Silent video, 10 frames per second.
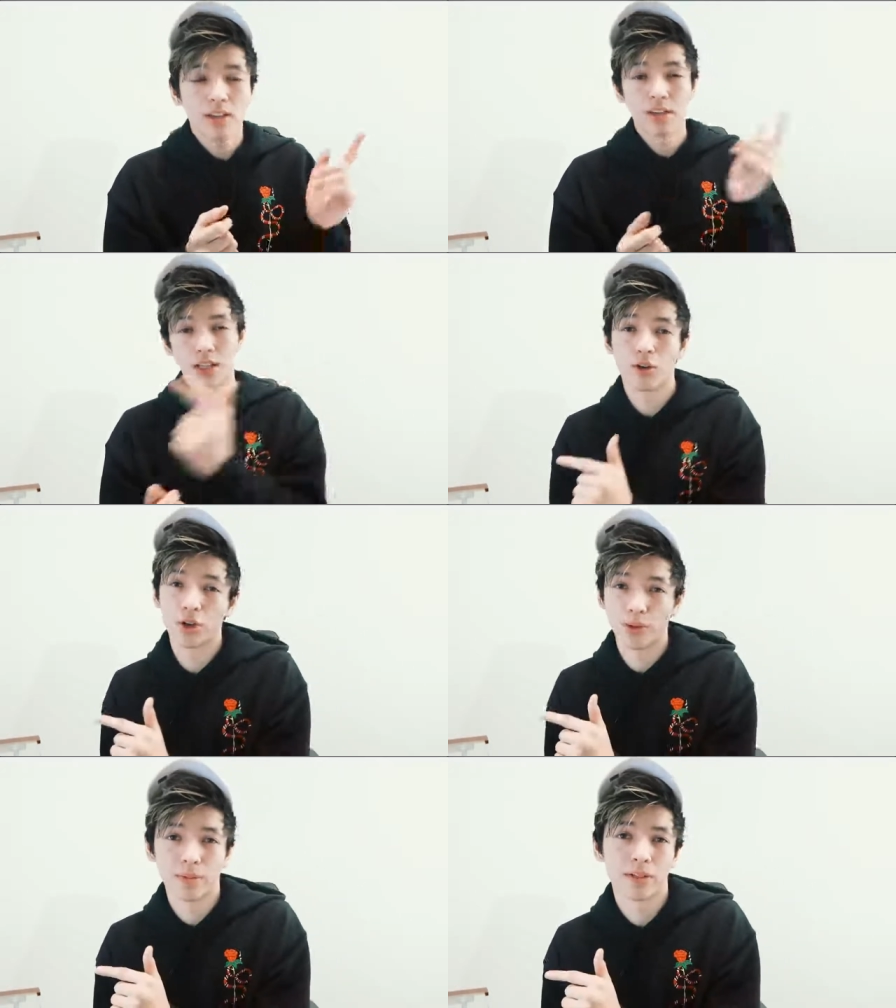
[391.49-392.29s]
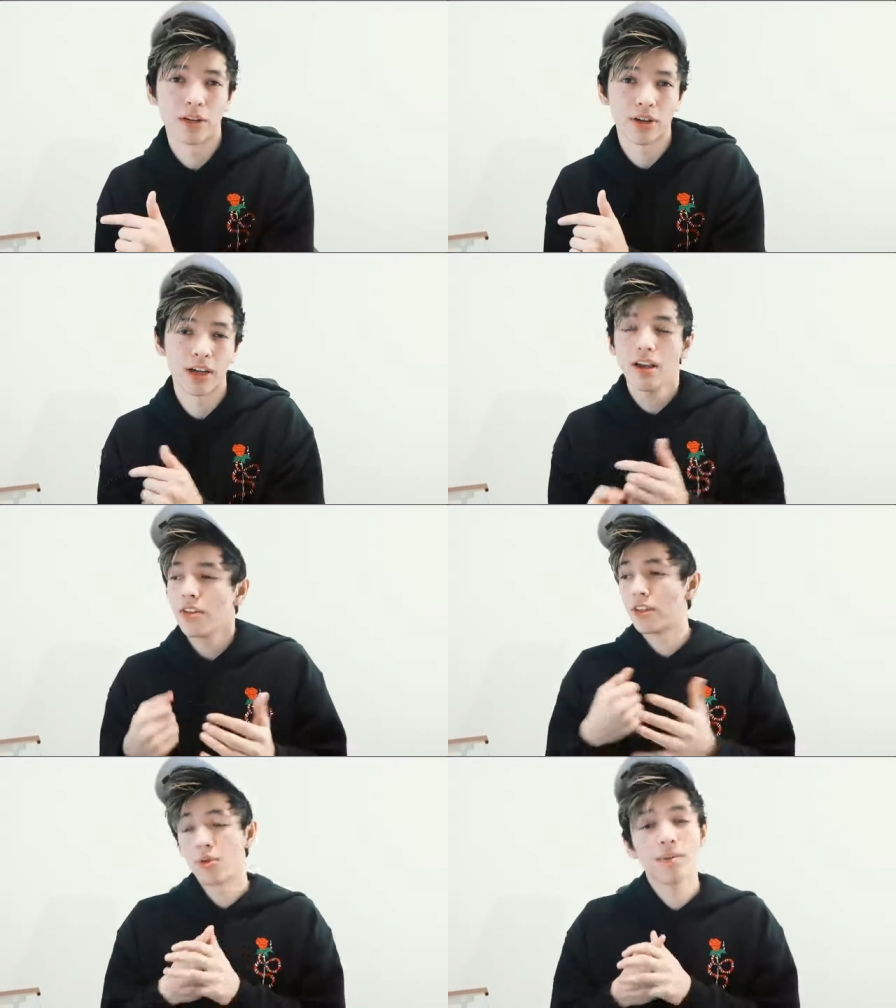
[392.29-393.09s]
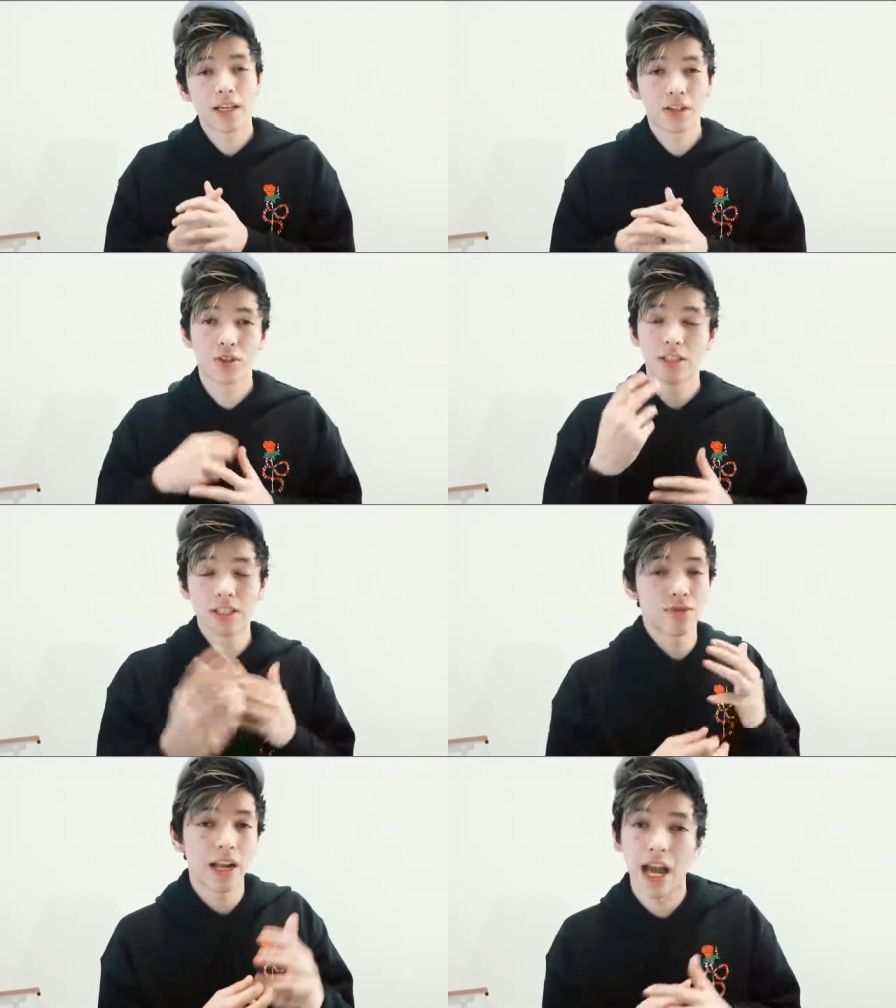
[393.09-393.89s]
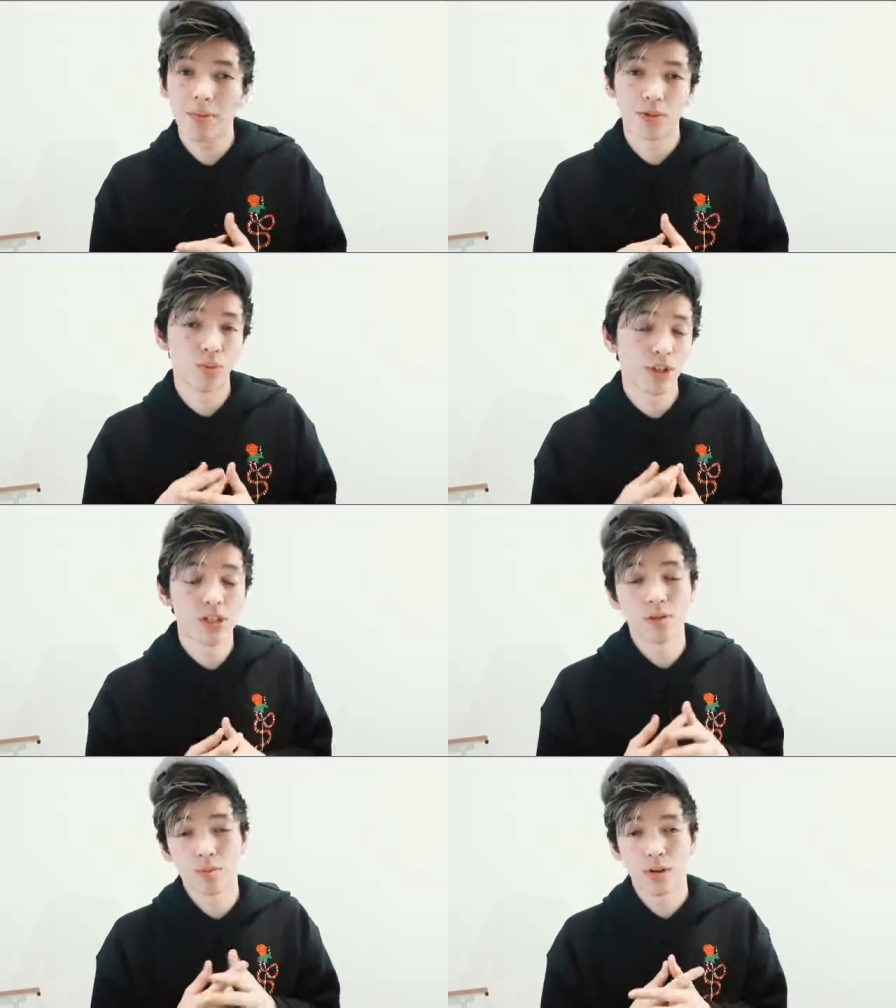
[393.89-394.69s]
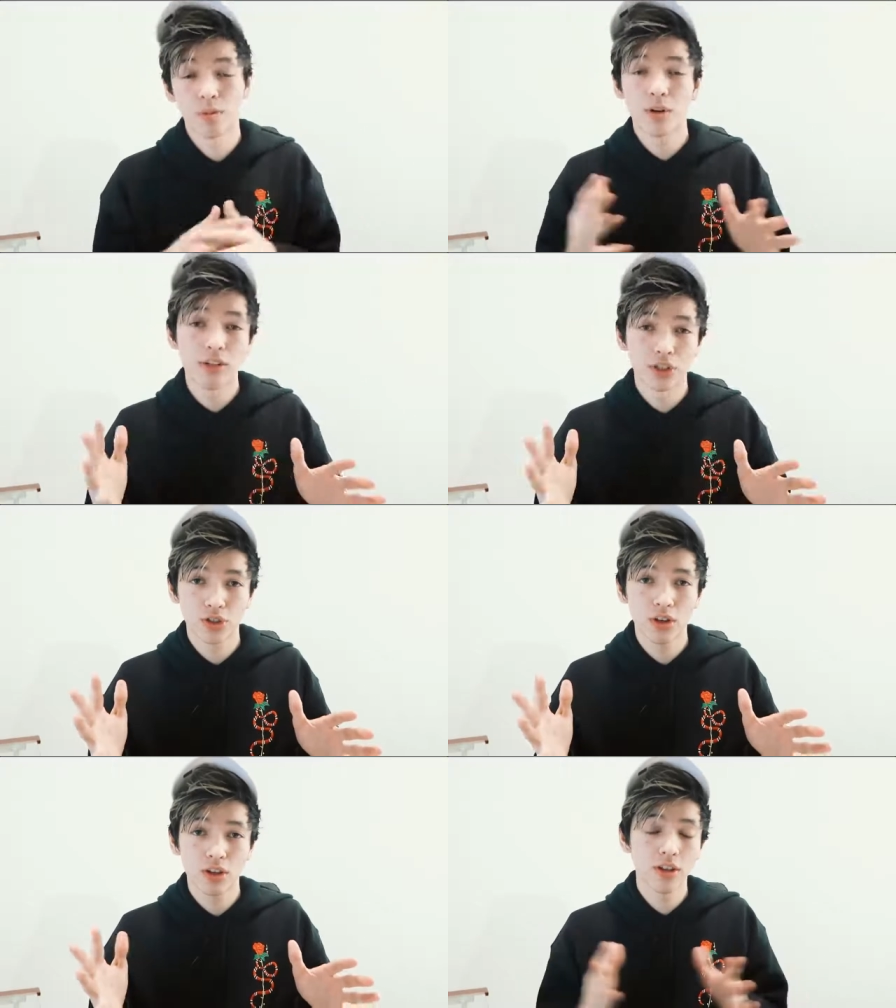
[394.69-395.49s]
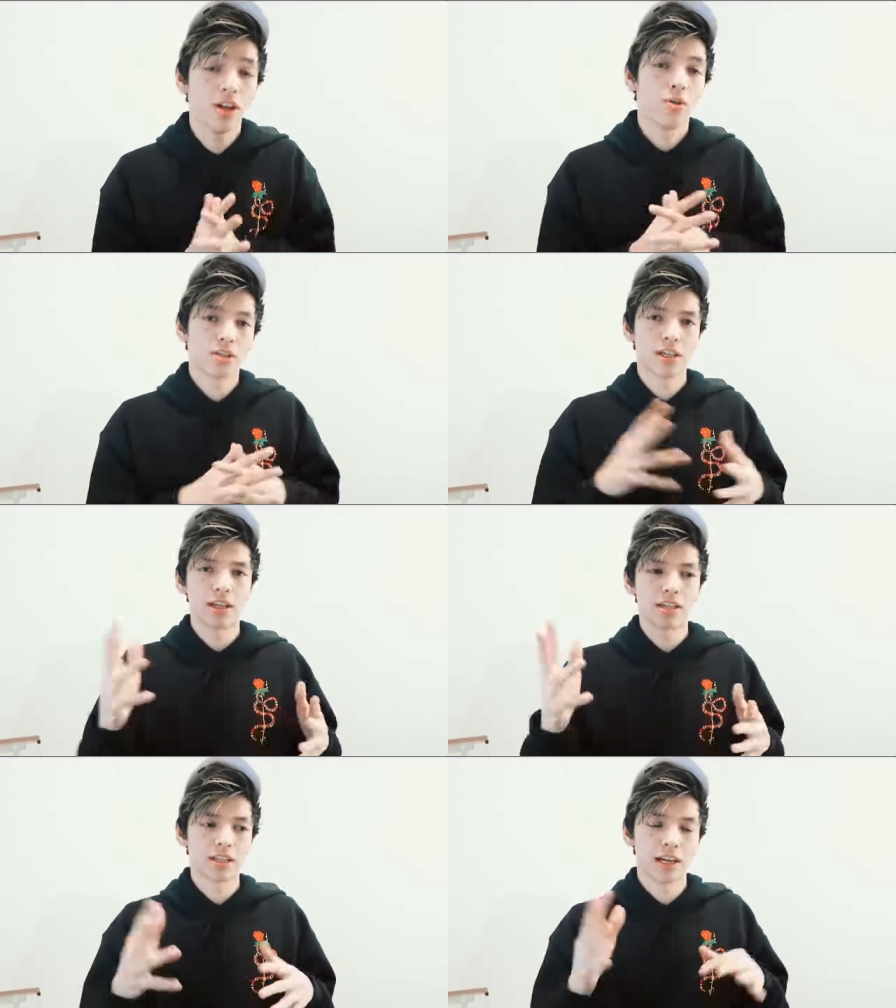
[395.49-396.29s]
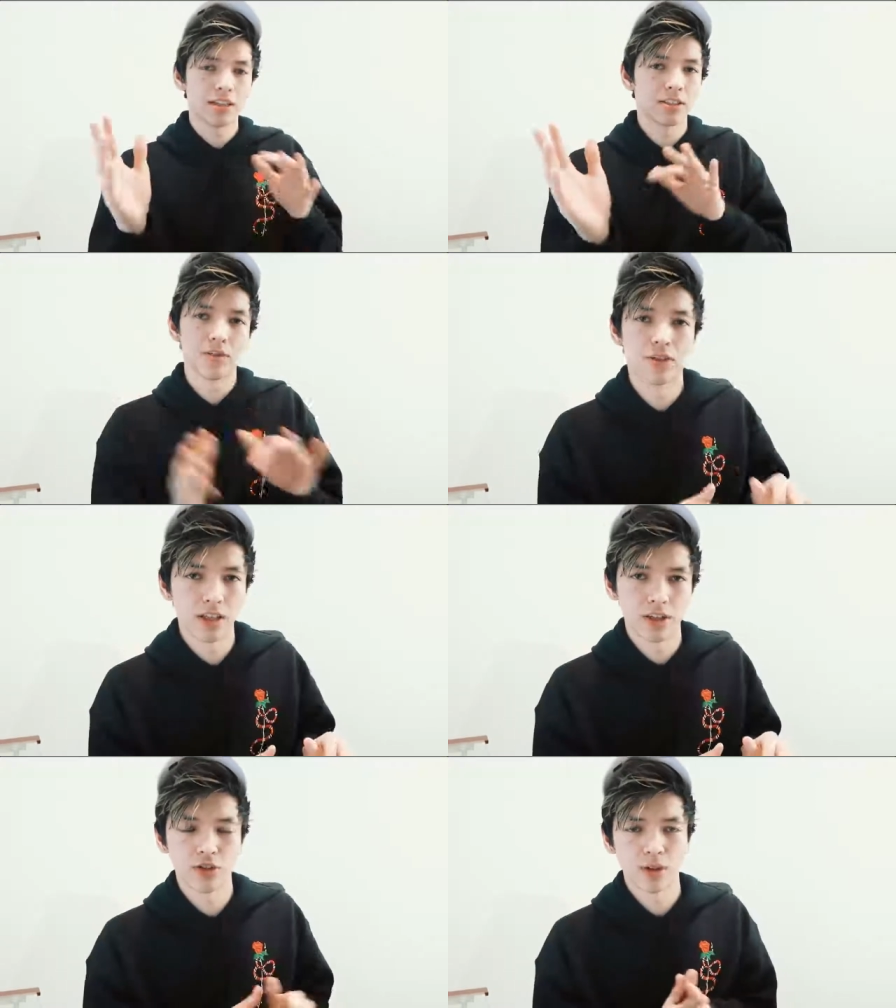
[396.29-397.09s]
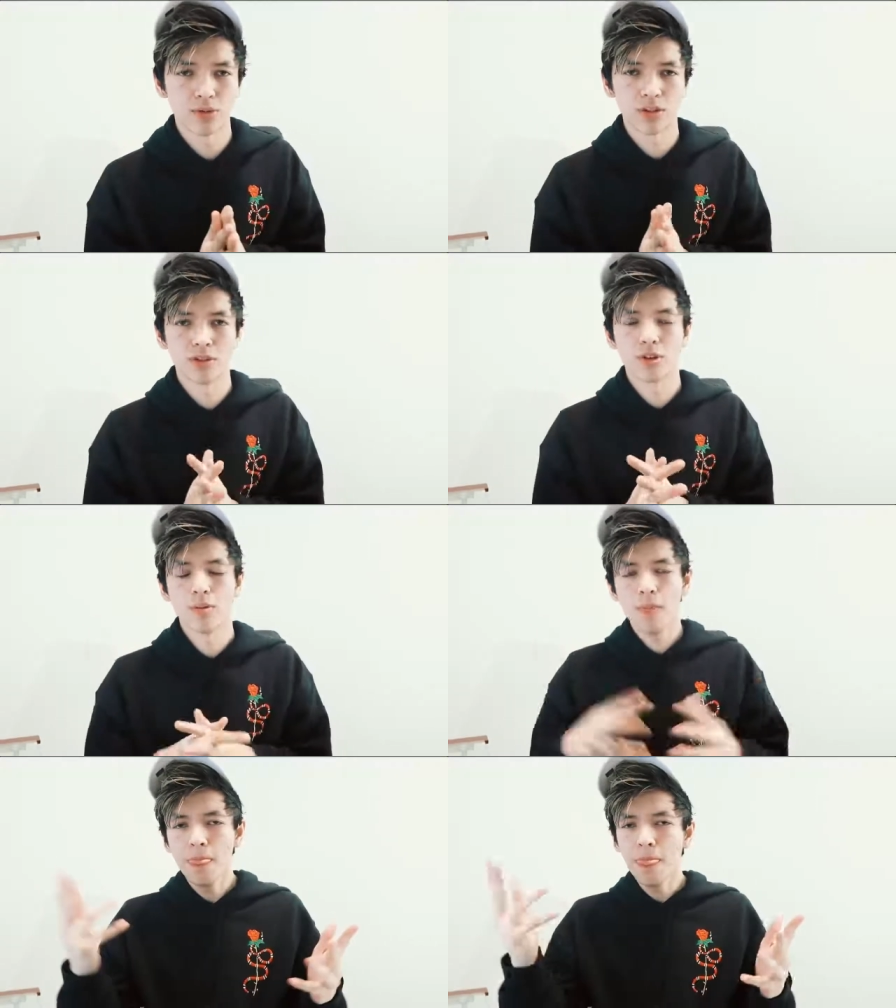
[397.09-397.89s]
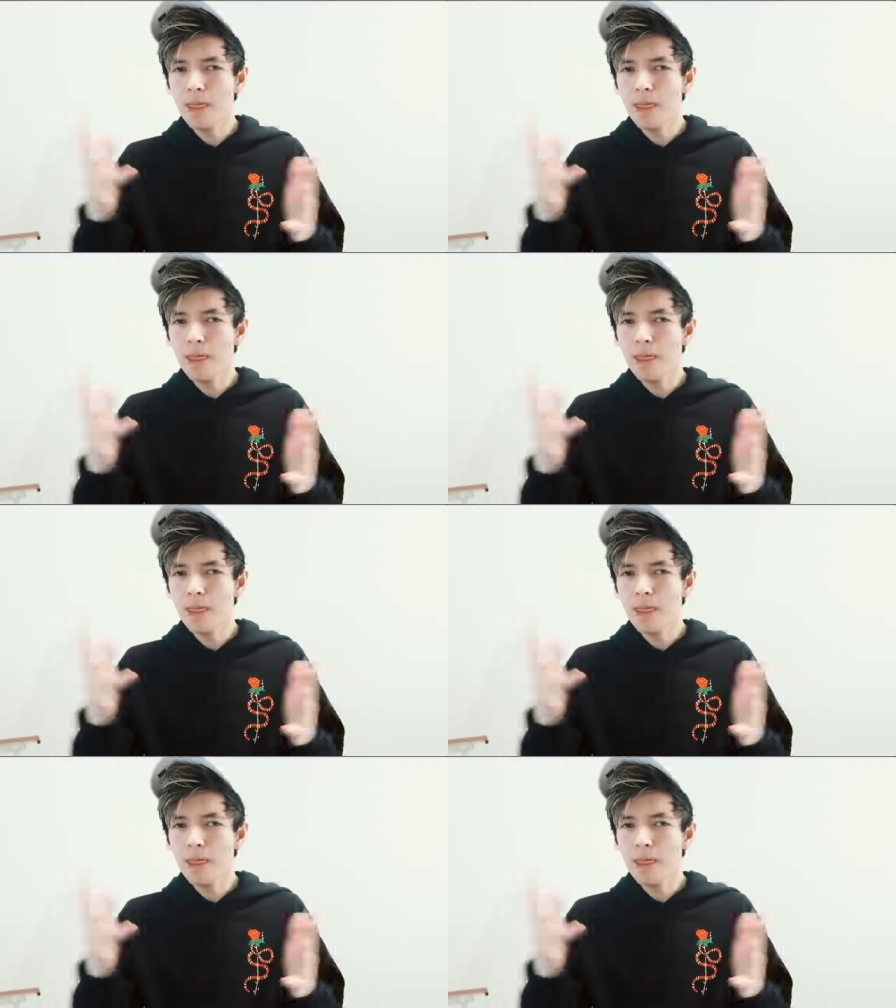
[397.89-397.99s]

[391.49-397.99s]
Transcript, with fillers: Then they go to your website, okay? Then your website has all these different apps and widgets and blah blah blah installed, which again, guys, like I list everything in the description. So